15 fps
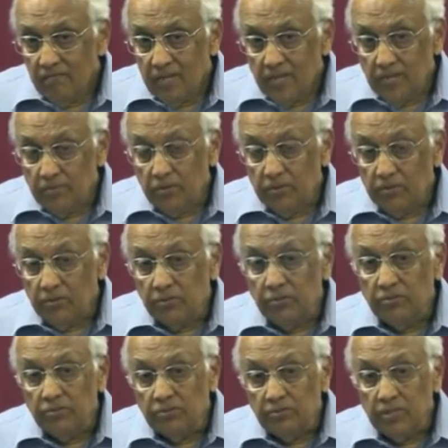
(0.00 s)
He spoke the
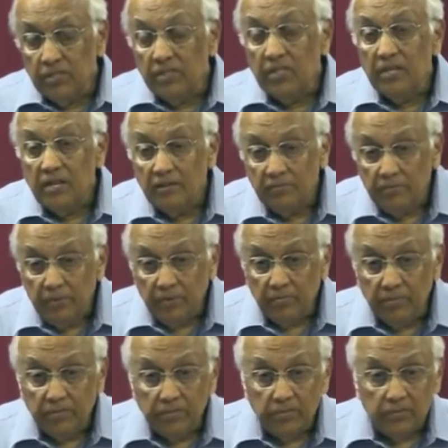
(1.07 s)
truth because he loved
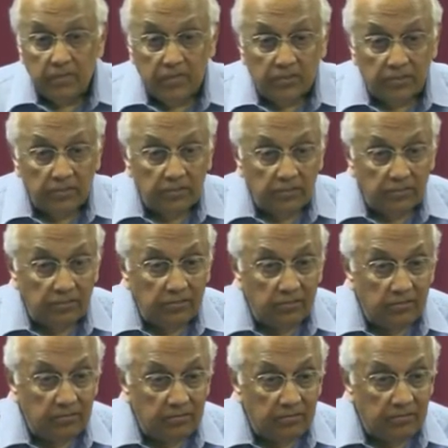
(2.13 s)
people so
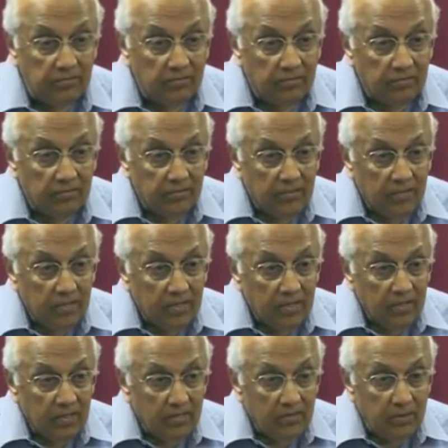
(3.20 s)
much.
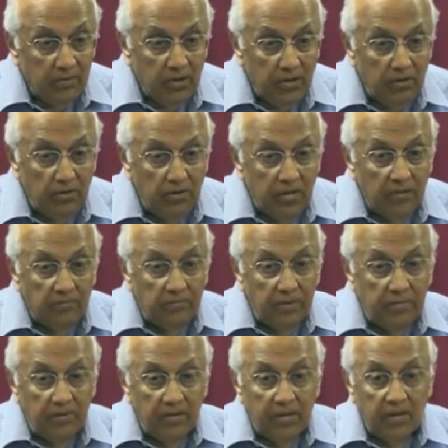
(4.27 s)
It's when we don't love
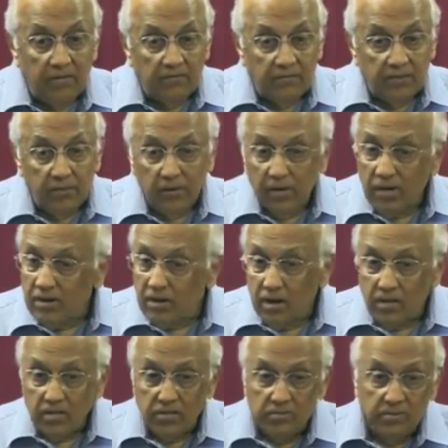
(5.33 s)
people enough that we are not
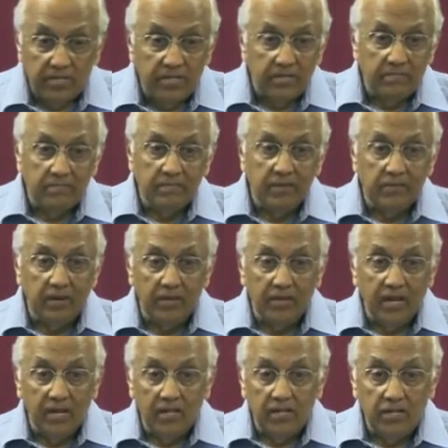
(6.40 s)
honest with them about
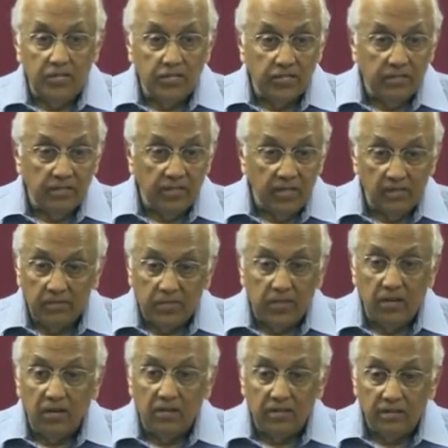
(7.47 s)
their condition. Think of a
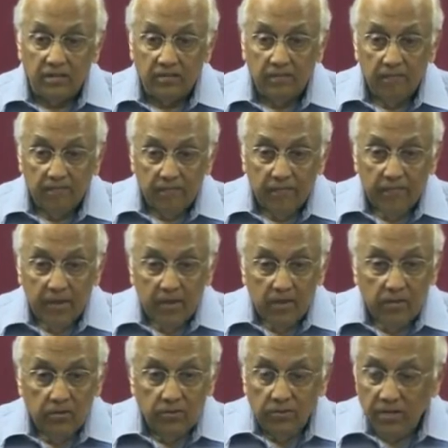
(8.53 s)
doctor
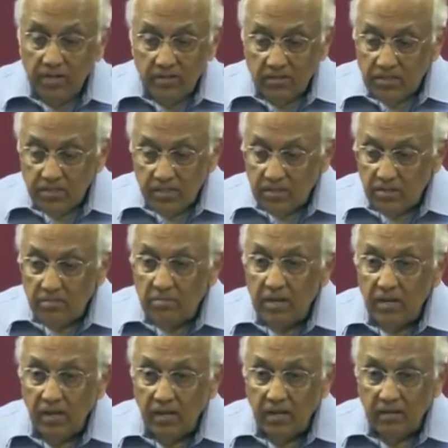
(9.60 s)
who's only interested in your
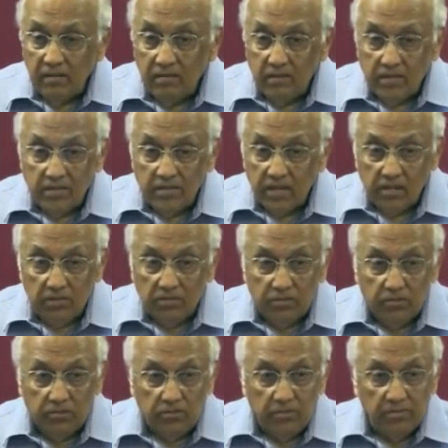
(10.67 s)
money, doesn't tell you the
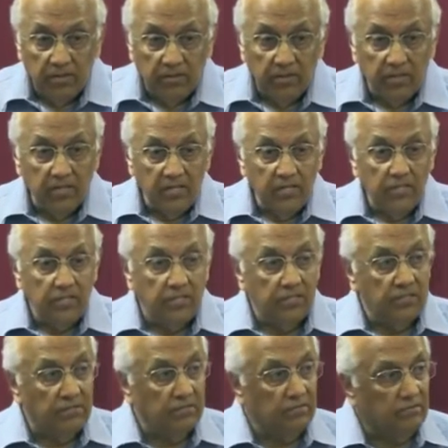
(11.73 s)
truth about your
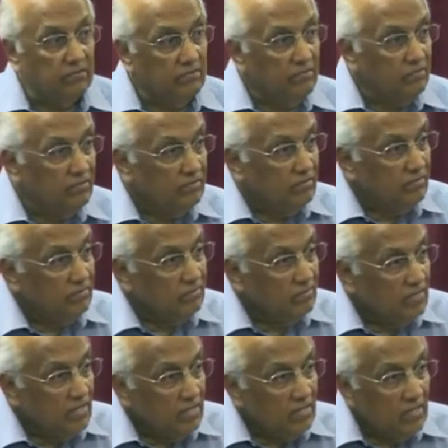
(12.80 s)
condition.
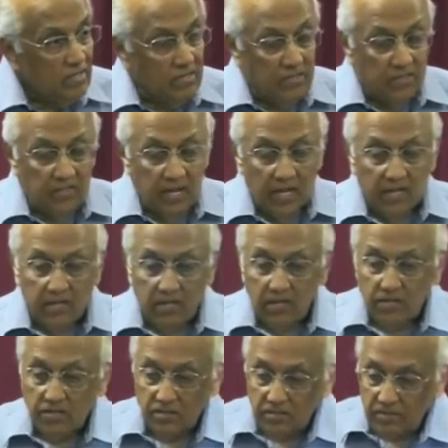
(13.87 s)
That's a sad
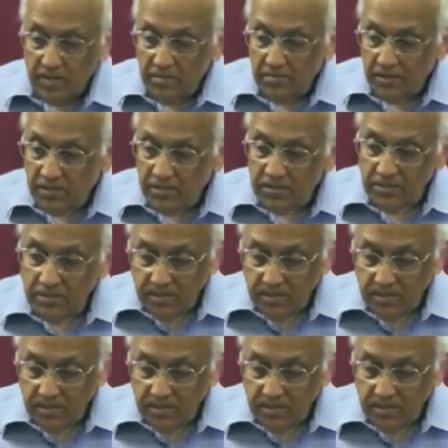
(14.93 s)
condition of many preachers